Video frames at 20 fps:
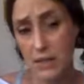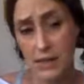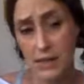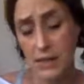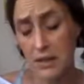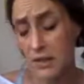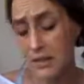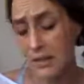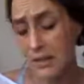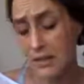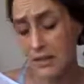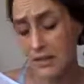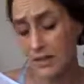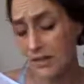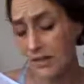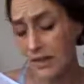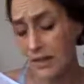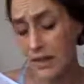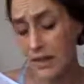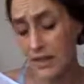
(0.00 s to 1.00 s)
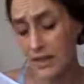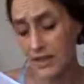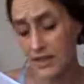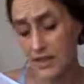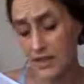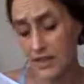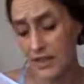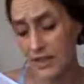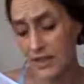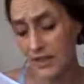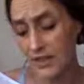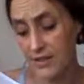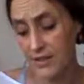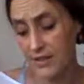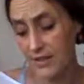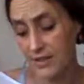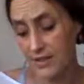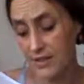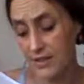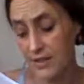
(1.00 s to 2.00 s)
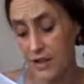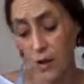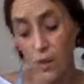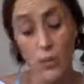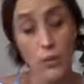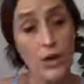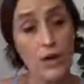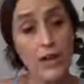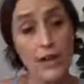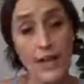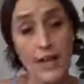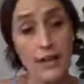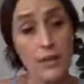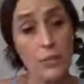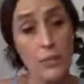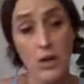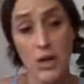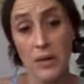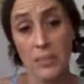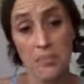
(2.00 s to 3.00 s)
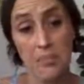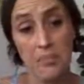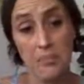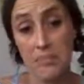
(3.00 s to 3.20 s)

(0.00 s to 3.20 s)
that things that just don't work anymore,